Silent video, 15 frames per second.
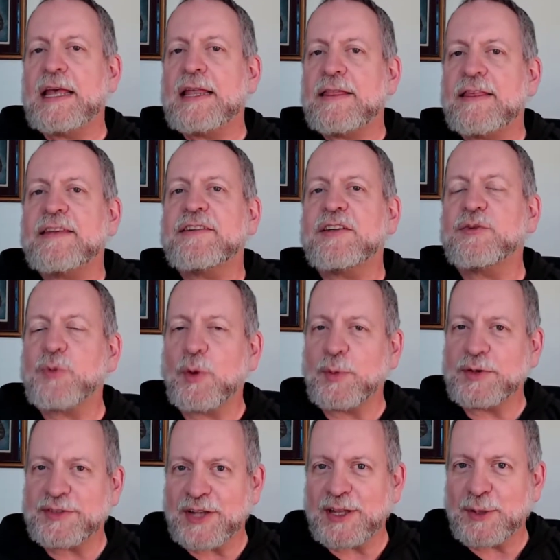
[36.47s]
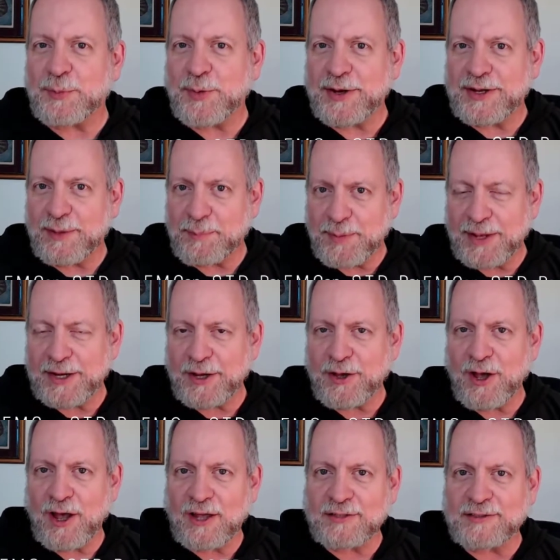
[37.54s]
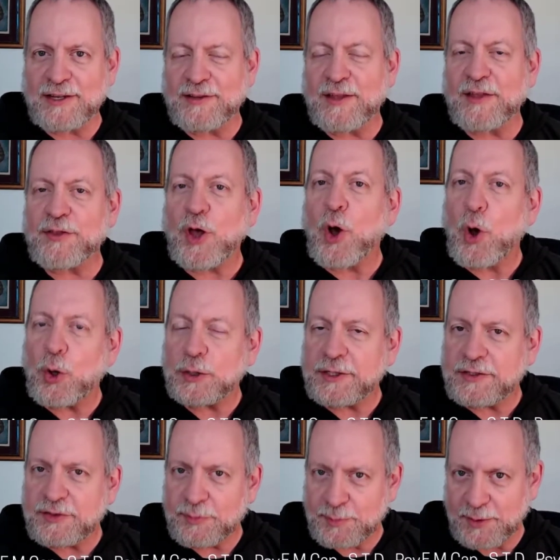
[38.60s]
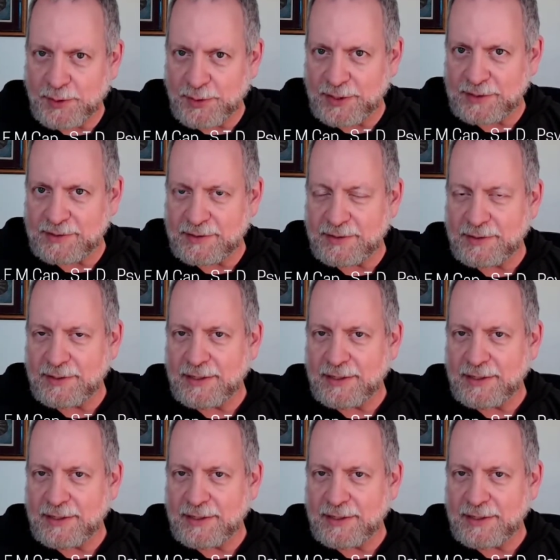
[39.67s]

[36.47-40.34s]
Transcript: This is what we celebrate at Pentecost, that the Holy Spirit